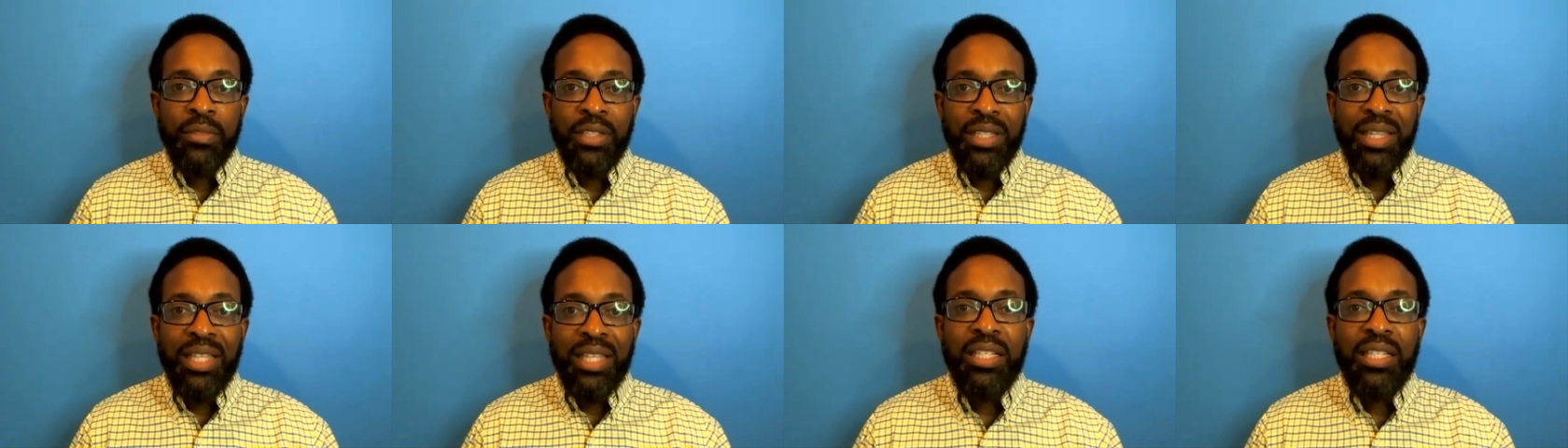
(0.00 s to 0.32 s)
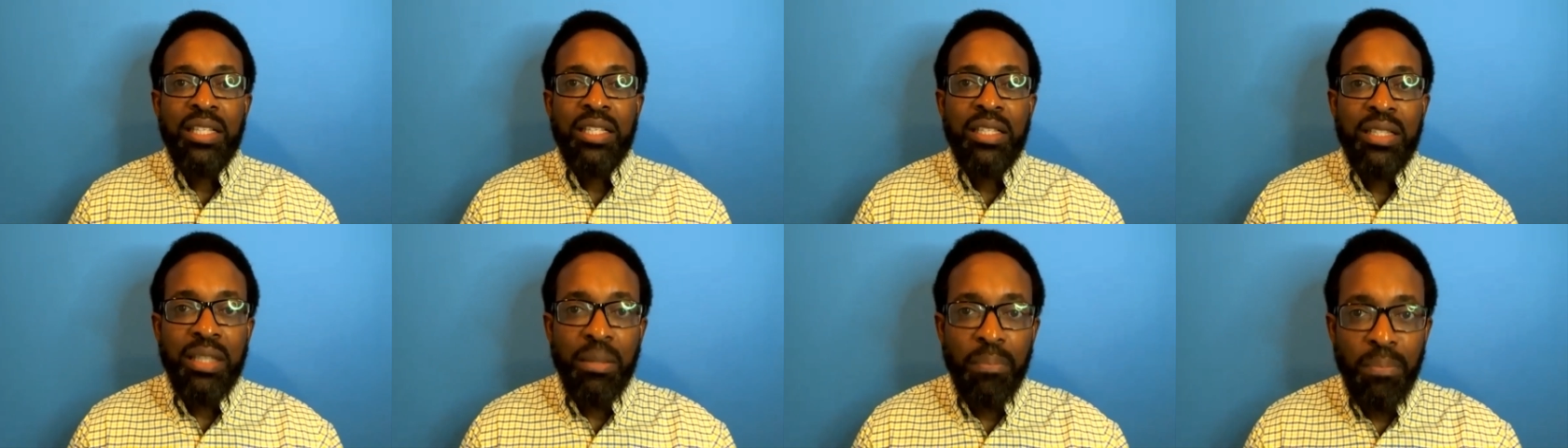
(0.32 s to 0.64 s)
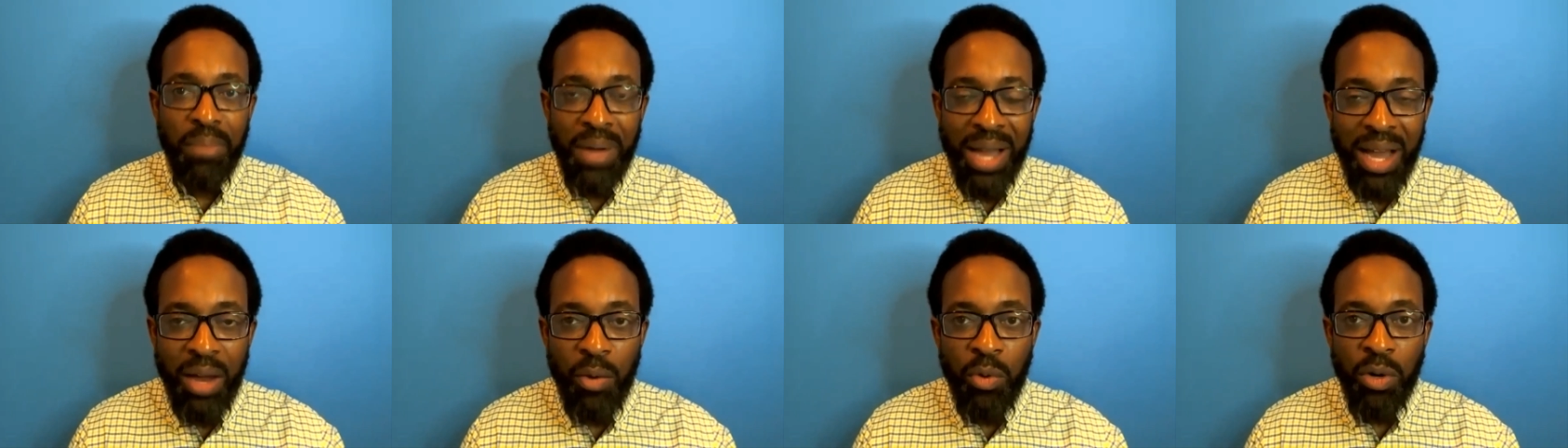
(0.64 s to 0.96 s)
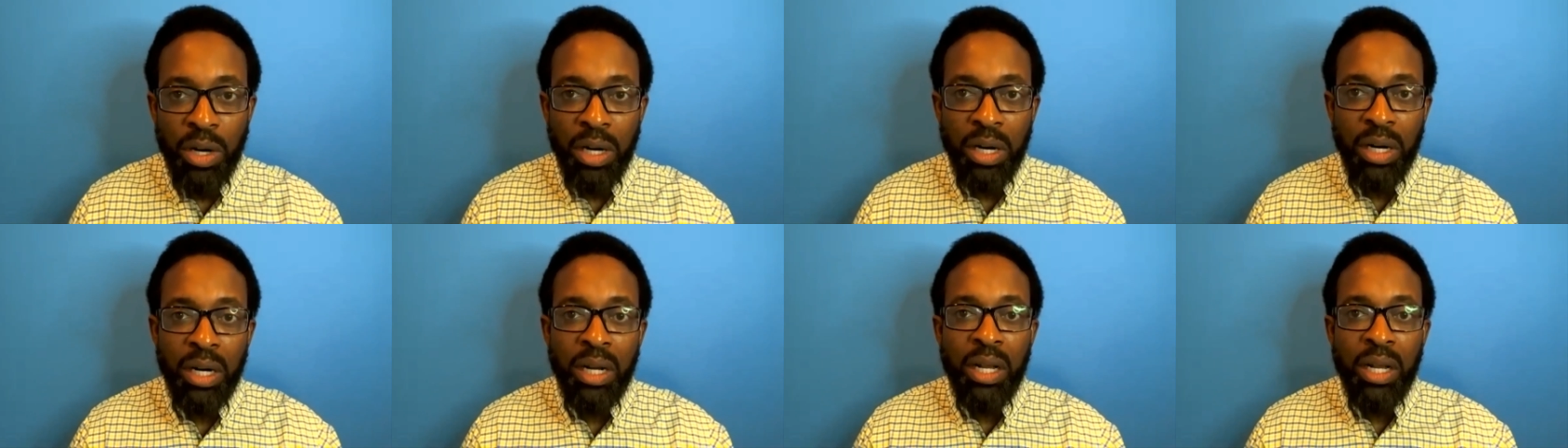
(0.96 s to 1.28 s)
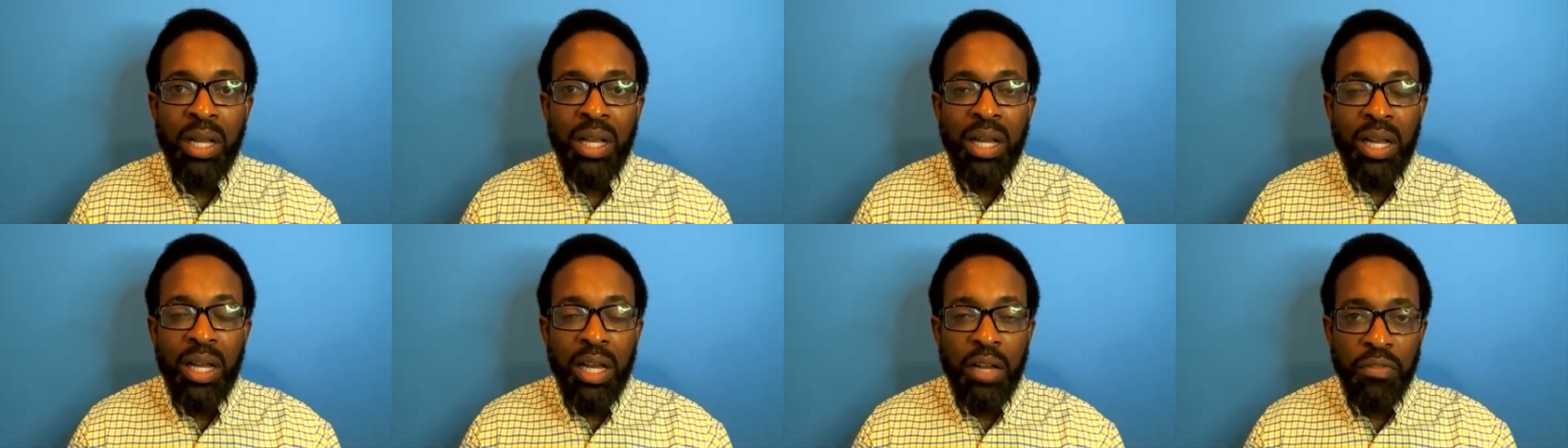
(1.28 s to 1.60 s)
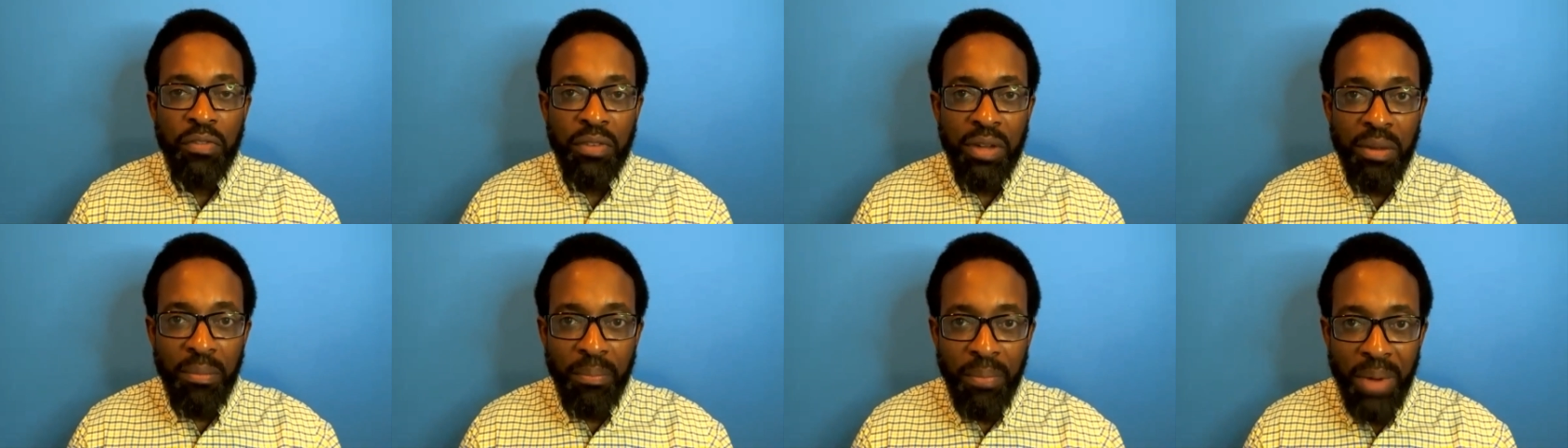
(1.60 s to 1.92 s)
This is the power
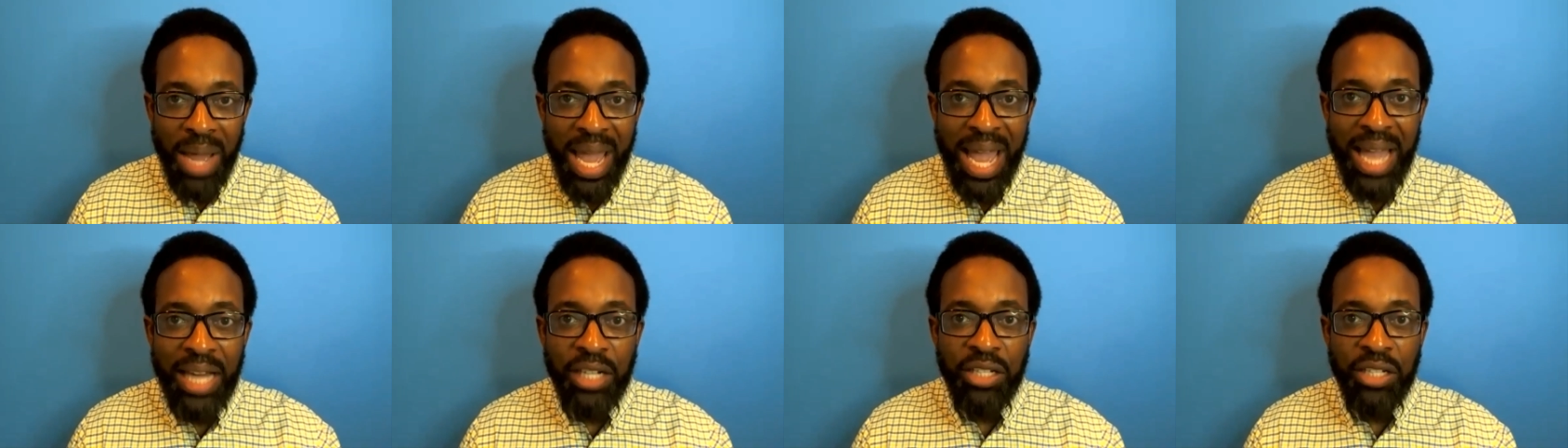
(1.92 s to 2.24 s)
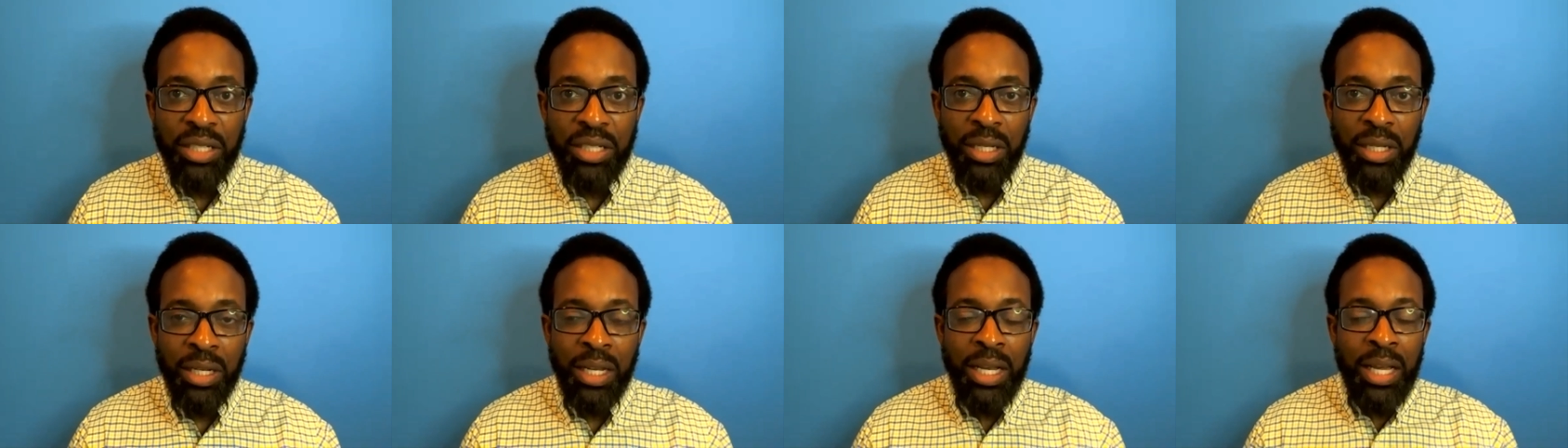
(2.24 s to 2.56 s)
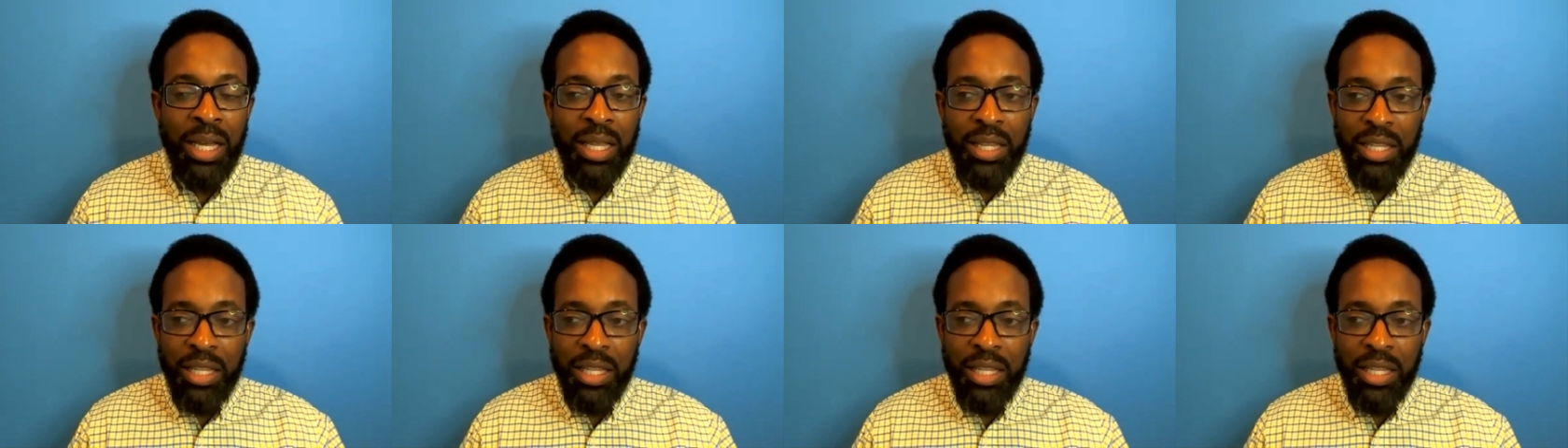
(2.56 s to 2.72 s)
of compassion.